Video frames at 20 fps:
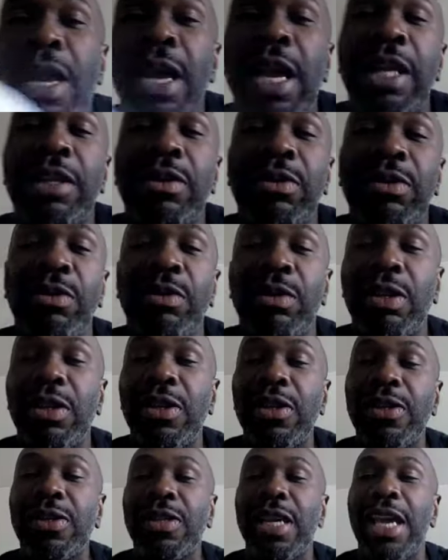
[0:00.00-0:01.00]
In
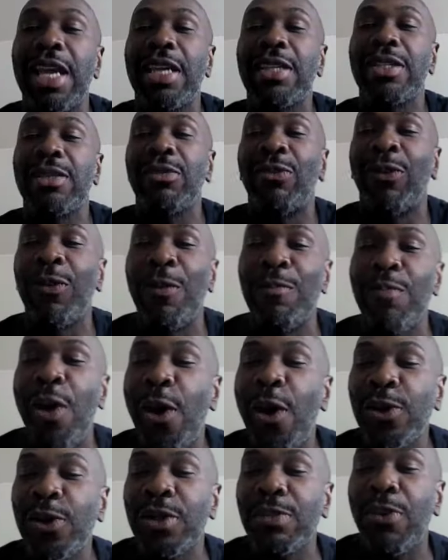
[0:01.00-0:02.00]
this case, for the
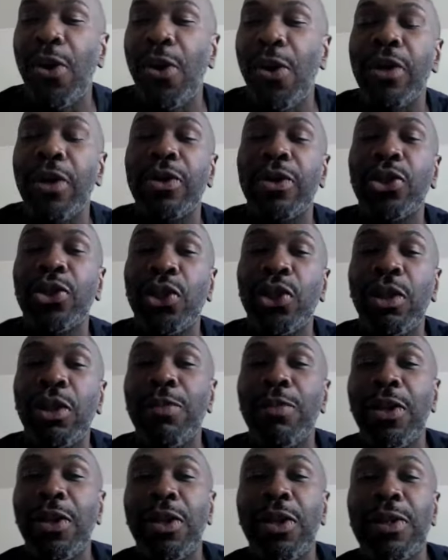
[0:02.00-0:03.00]
most part, you should
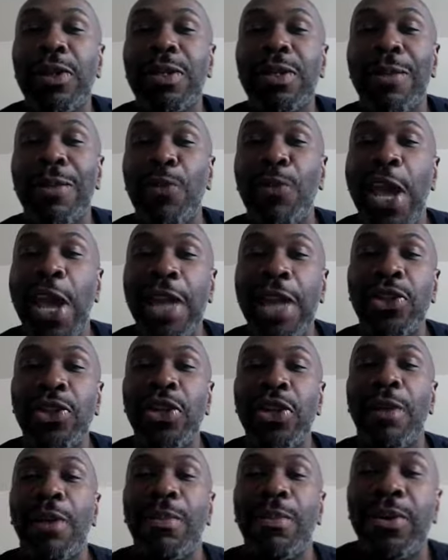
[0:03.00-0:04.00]
be listing page
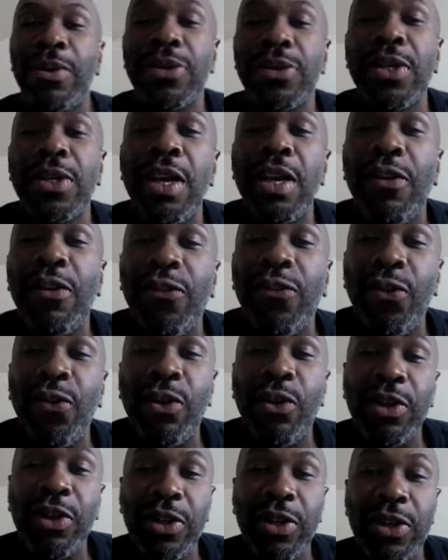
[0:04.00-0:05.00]
numbers
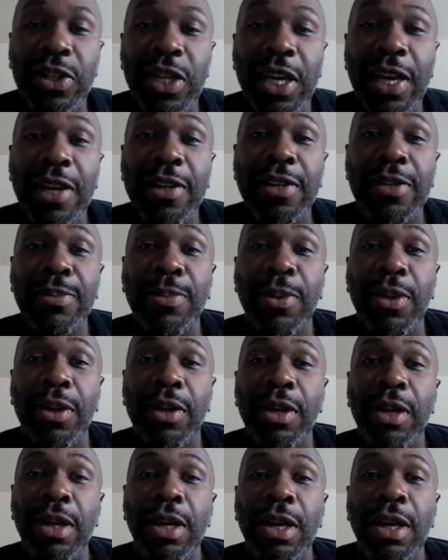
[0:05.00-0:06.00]
for your textbook,
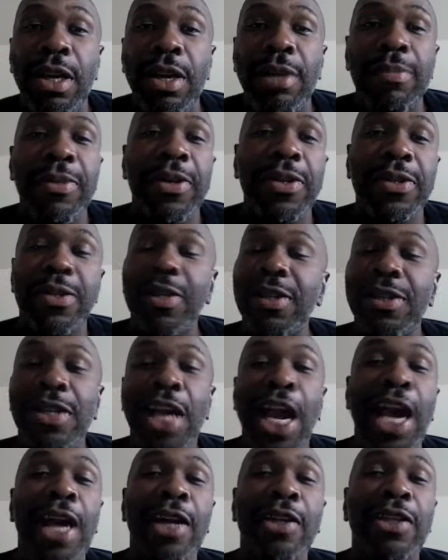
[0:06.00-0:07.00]
because the
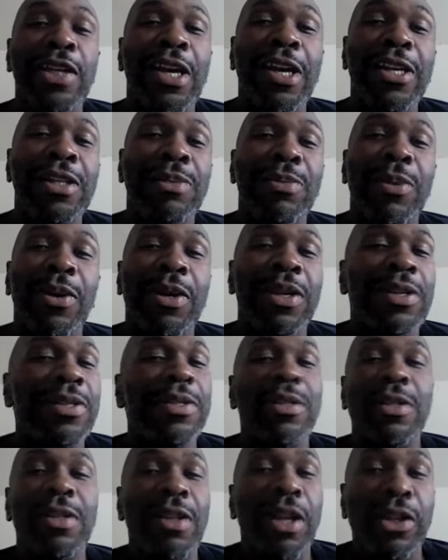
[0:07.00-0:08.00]
entire textbook
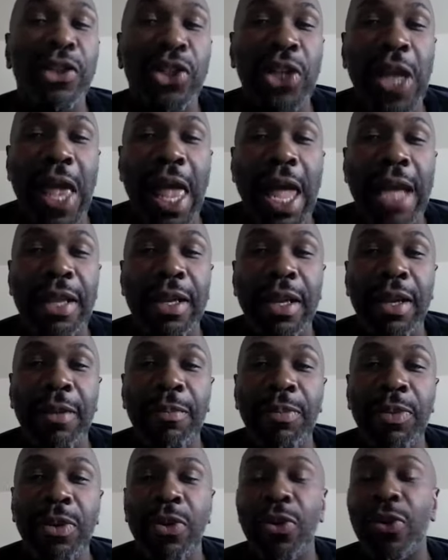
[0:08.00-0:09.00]
isn't on China,
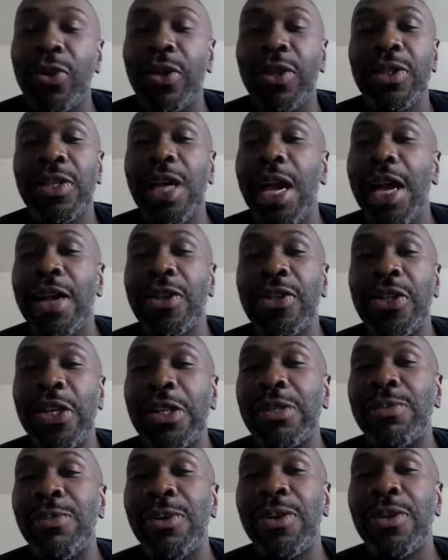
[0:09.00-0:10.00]
or the entire
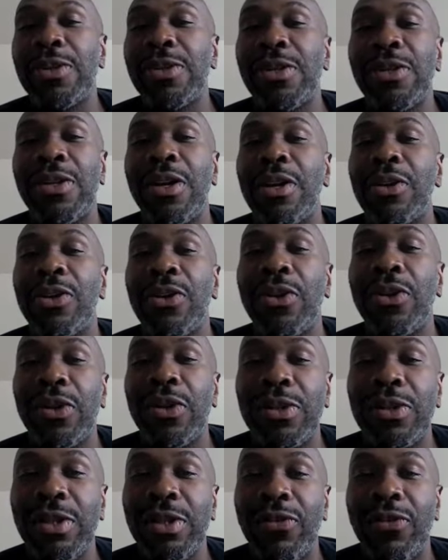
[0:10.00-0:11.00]
textbook isn't on early
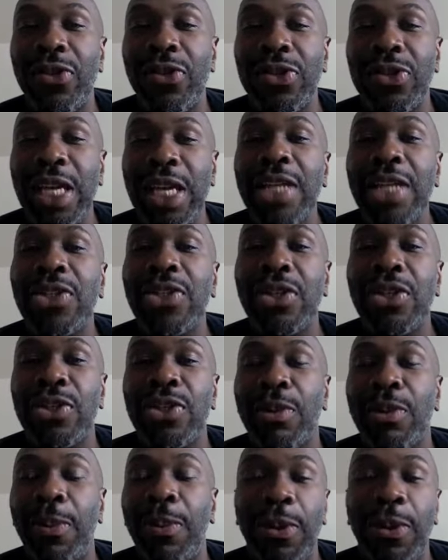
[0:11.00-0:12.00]
civilizations.
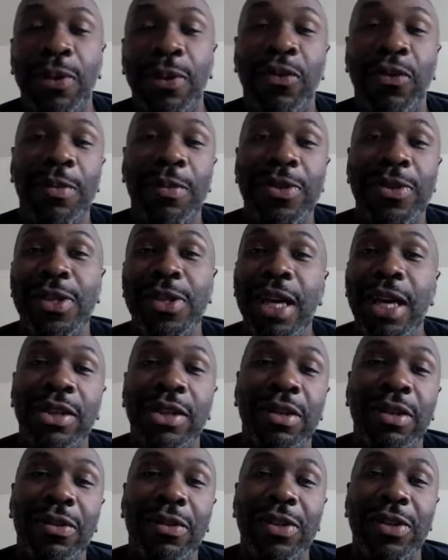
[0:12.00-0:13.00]
You're pulling from a
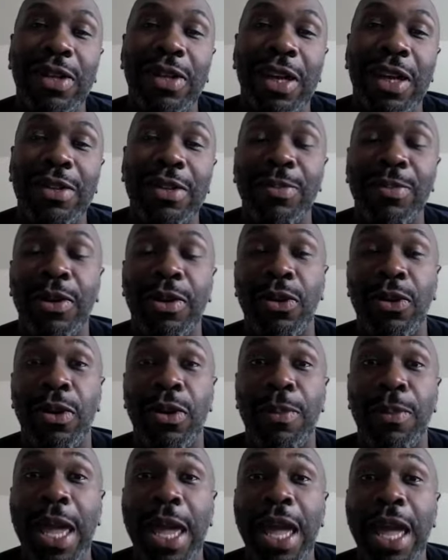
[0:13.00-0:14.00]
section of the textbook or a
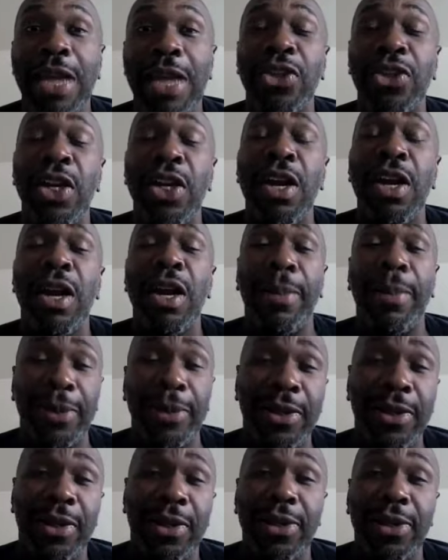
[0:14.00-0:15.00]
page, a
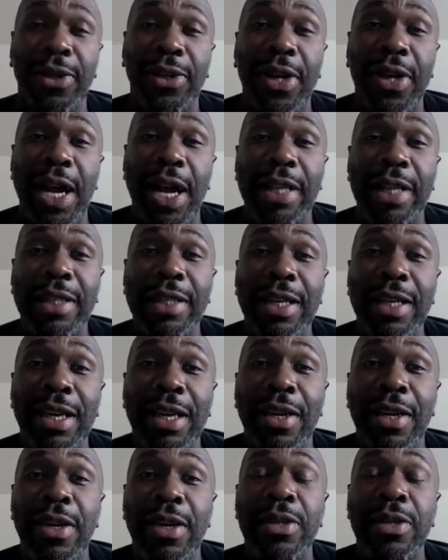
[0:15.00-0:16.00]
particular idea.
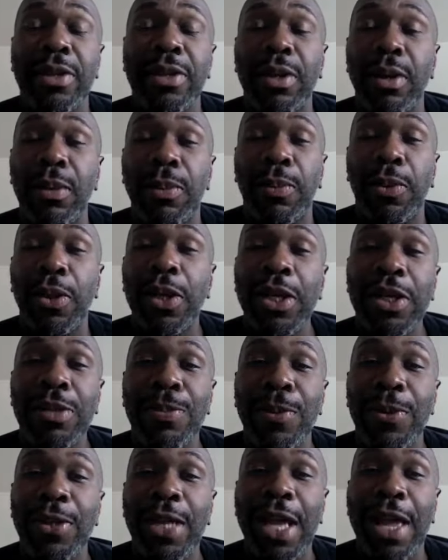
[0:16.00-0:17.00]
So please
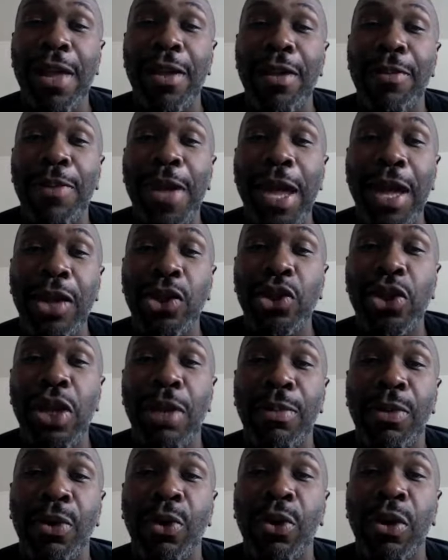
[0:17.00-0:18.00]
put down a page
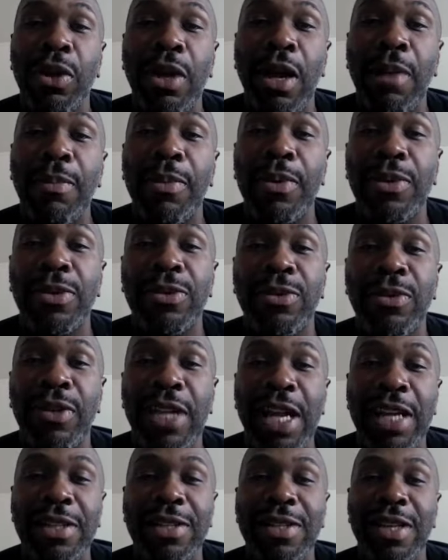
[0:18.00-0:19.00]
number or numbers for
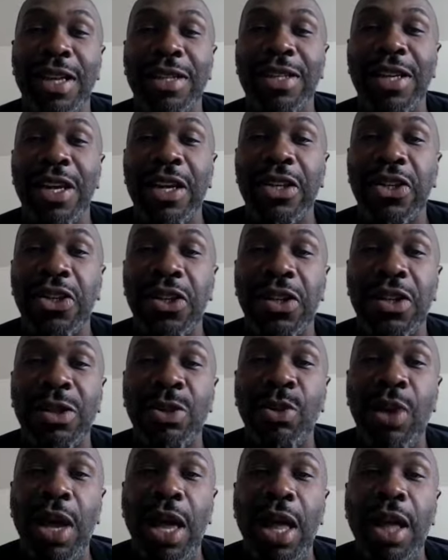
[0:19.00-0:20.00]
that citation as
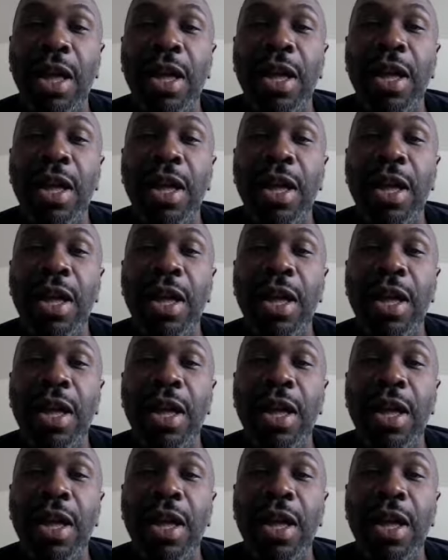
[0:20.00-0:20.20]
well.